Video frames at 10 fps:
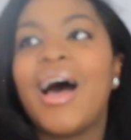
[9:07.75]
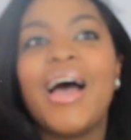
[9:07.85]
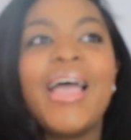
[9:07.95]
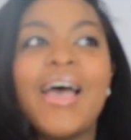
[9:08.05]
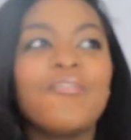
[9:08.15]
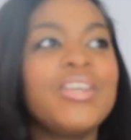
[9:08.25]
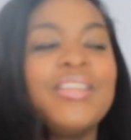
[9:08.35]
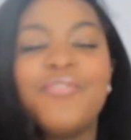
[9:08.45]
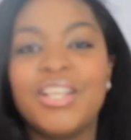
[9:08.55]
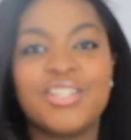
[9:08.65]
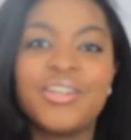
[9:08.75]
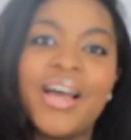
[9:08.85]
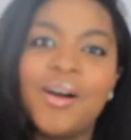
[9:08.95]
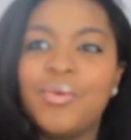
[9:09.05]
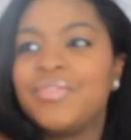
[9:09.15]
I haven't ventured
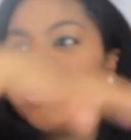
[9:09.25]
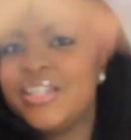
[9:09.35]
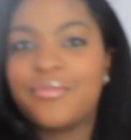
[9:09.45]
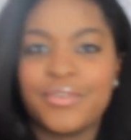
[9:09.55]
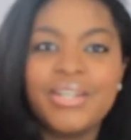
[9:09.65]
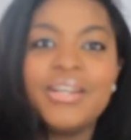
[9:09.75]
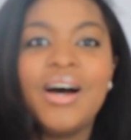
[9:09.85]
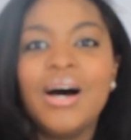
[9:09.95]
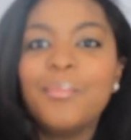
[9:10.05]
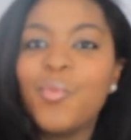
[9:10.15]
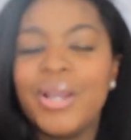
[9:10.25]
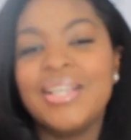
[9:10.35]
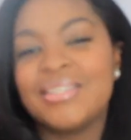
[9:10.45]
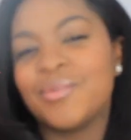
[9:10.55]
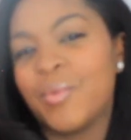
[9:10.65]
out with the different um,
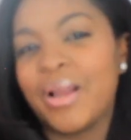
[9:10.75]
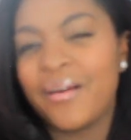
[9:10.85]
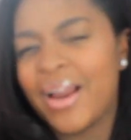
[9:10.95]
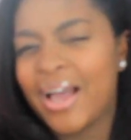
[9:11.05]
ways to wear it.